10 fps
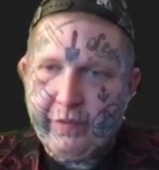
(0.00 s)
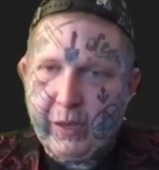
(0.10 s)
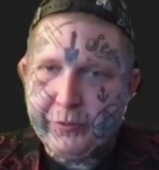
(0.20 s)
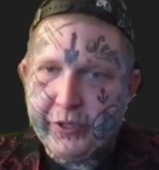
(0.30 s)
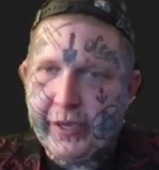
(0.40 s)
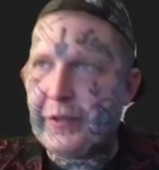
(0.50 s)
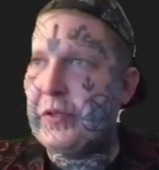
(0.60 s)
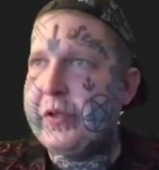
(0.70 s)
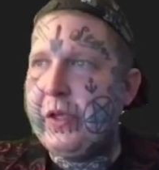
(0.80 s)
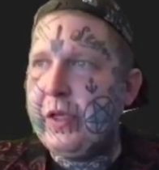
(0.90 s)

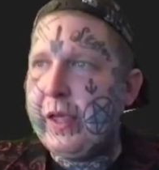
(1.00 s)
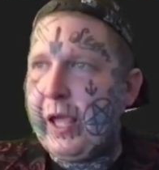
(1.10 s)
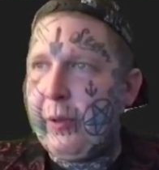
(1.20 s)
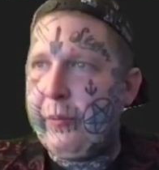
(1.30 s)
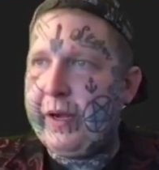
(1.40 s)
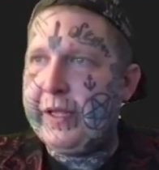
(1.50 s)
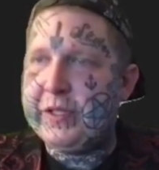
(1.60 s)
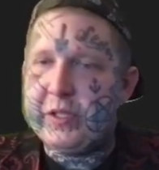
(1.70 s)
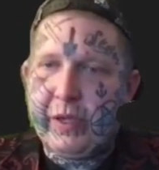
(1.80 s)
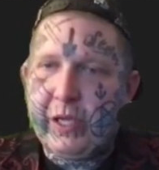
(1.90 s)
objects, and it
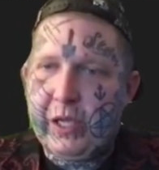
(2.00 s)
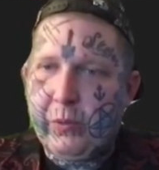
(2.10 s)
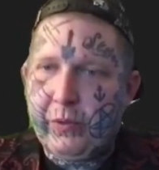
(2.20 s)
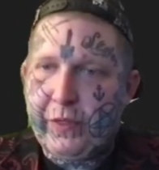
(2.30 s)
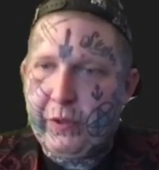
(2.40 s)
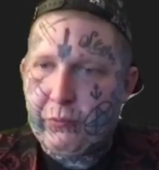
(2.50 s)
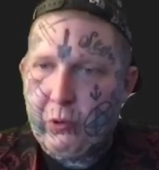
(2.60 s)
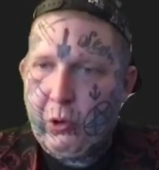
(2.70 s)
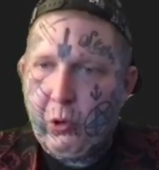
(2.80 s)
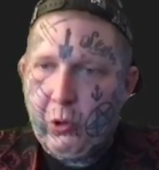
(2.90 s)
needs to be with the
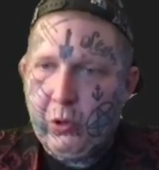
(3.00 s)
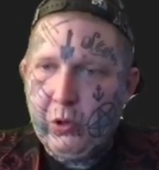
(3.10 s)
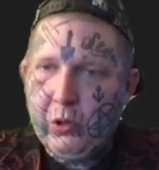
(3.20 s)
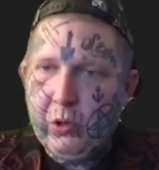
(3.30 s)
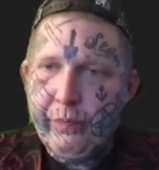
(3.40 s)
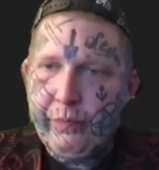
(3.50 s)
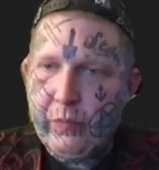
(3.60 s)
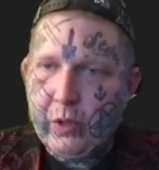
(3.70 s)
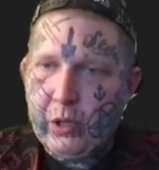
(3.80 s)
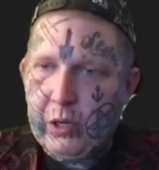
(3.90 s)
role
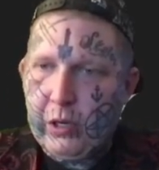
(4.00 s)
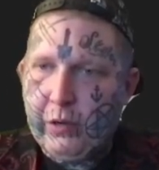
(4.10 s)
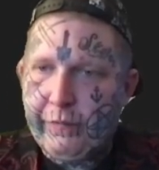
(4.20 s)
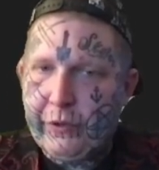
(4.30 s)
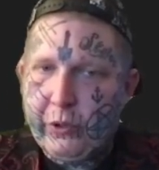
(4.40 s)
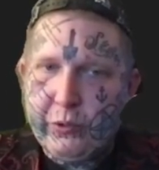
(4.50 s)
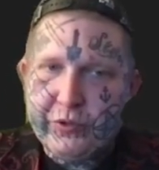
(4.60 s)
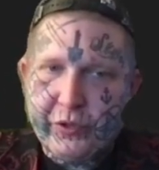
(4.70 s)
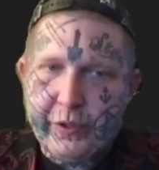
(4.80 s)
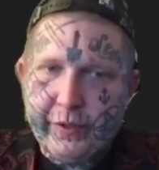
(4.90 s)
of
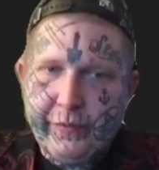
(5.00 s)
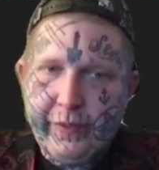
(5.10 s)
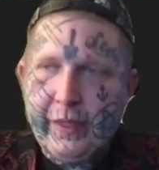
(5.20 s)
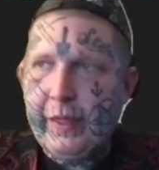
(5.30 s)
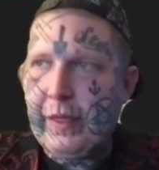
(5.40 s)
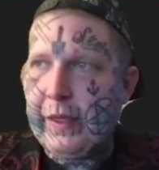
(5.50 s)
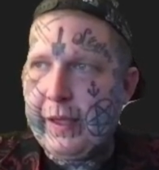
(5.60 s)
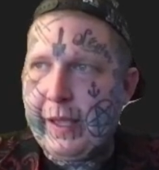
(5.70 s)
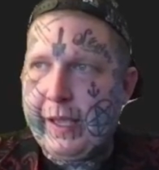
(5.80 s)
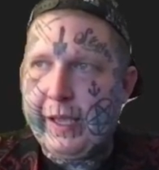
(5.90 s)
user
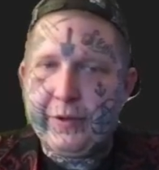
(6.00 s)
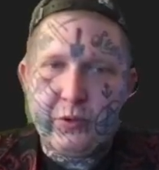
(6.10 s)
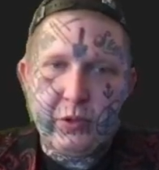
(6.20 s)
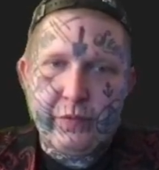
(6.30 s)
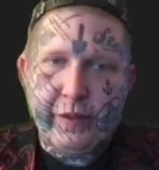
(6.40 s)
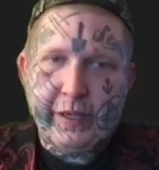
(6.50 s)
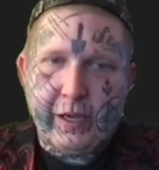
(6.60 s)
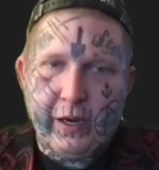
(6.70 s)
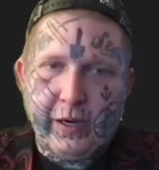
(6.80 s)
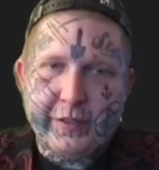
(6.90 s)
and the
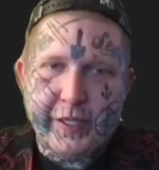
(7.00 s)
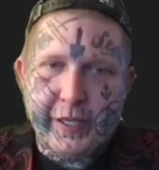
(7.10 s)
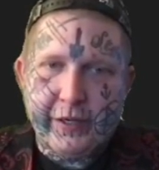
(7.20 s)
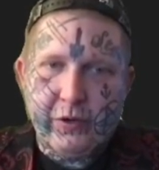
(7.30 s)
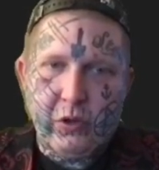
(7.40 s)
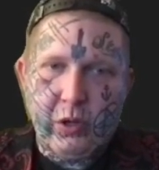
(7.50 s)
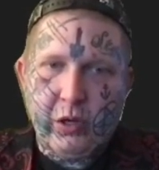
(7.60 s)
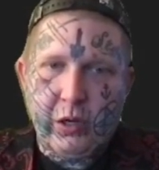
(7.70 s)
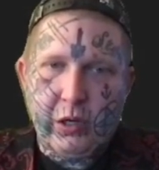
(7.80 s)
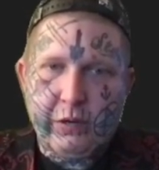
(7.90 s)
content
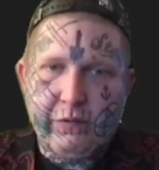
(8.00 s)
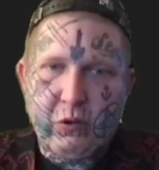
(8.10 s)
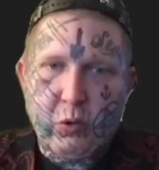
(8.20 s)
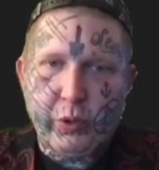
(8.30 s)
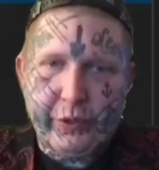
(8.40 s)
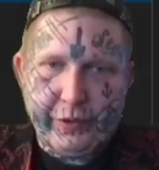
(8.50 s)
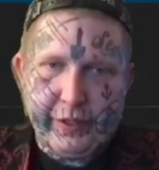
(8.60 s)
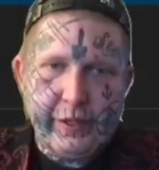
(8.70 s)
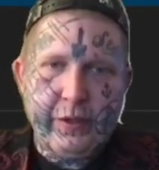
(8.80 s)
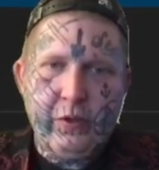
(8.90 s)
of
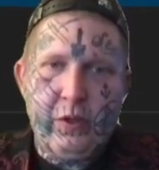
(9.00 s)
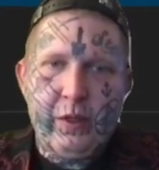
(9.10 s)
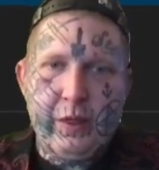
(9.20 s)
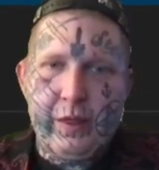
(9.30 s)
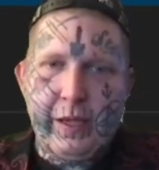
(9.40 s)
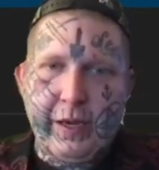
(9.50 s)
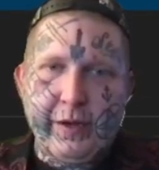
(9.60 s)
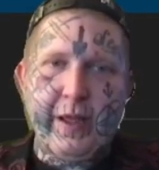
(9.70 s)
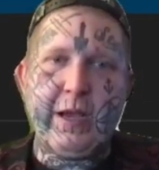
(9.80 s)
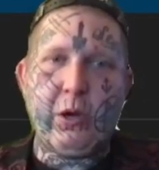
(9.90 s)
query. And
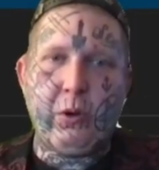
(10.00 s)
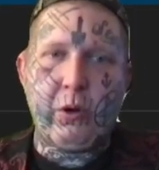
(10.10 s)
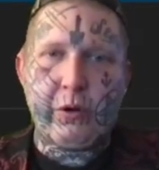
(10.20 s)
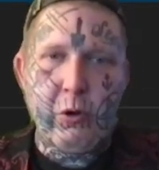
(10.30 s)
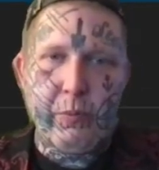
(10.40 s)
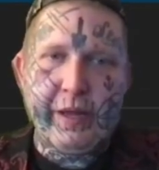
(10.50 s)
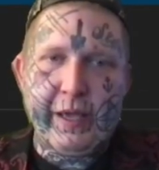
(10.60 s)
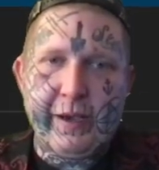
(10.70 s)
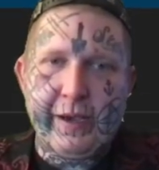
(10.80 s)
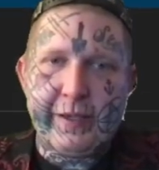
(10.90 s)
now our
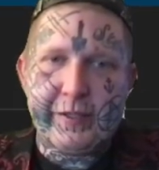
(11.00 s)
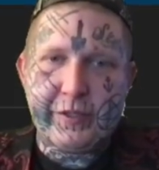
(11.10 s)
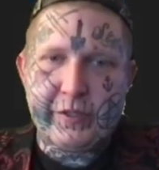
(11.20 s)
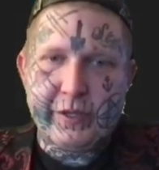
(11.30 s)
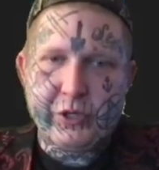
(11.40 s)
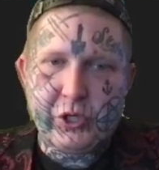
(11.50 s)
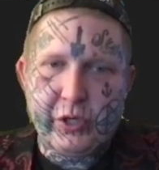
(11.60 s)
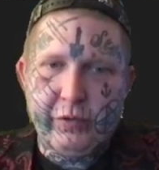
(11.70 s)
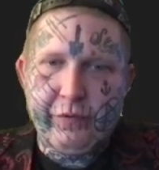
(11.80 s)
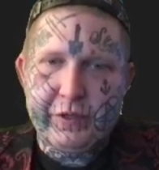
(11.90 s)
OpenAI assistant
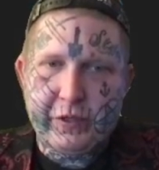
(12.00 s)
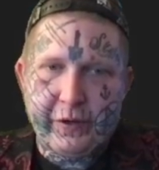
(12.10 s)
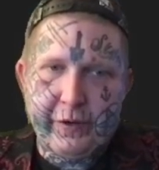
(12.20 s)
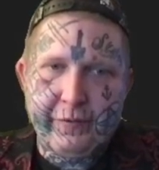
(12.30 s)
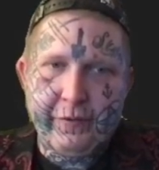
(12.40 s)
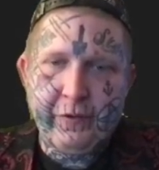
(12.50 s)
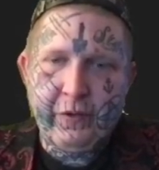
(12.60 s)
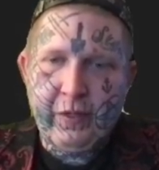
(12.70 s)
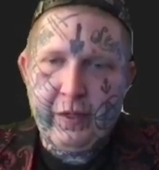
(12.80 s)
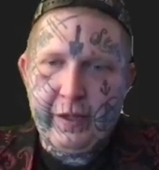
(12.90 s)
should return
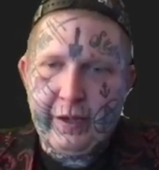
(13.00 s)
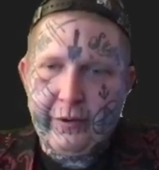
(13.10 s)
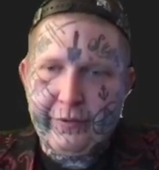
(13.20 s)
our